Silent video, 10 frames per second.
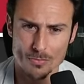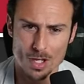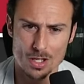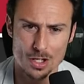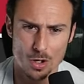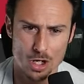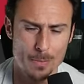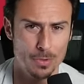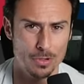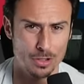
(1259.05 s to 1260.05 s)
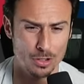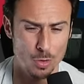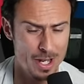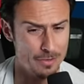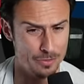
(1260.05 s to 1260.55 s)
You know, a couple, uh,
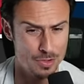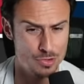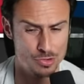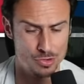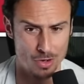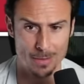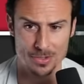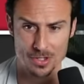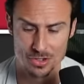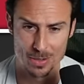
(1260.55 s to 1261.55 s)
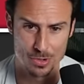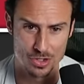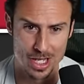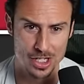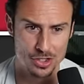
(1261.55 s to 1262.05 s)
quite a few dropped interceptions
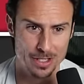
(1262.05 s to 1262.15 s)
actually.